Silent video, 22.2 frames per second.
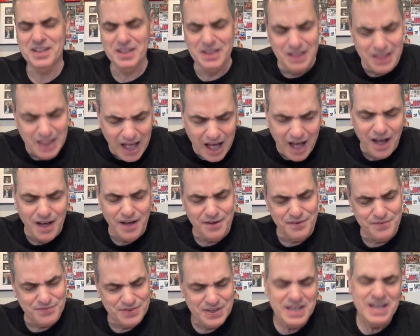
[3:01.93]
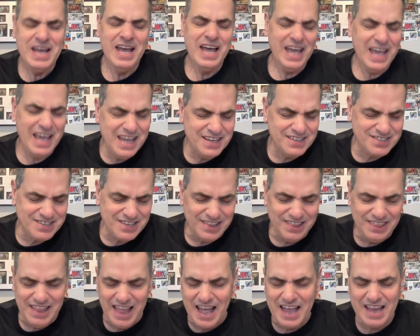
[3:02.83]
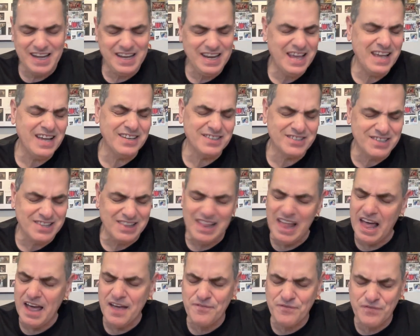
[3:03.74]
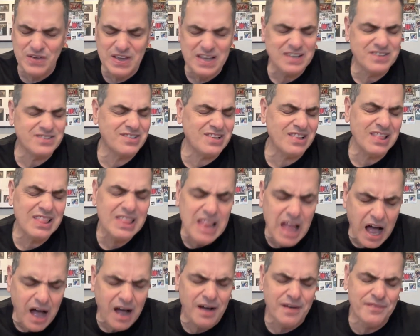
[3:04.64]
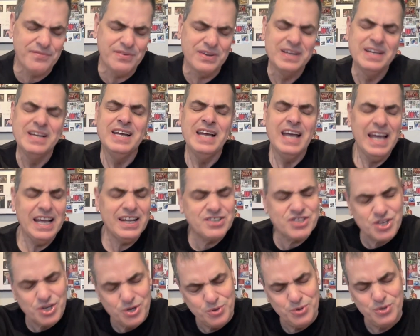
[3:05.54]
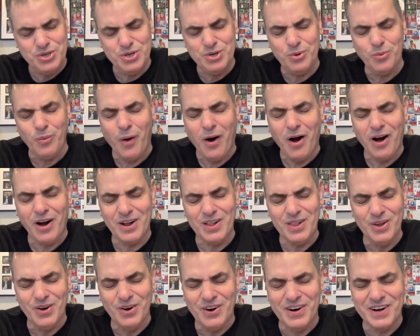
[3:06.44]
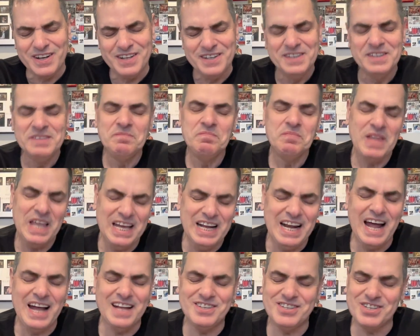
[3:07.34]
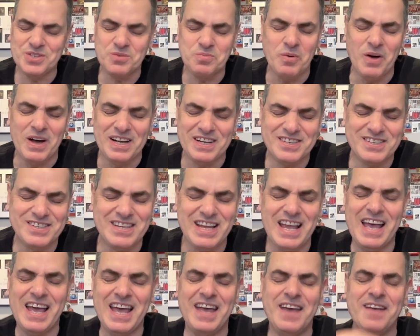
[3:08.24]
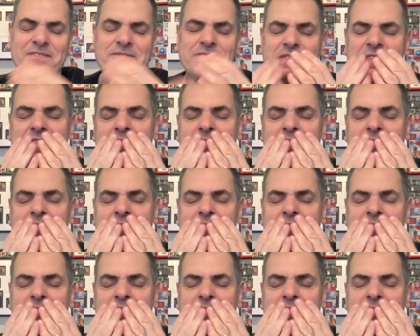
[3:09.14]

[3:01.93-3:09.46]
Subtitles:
love. He is light. He is life. He is love. It's who you are, Lord. And I just want to say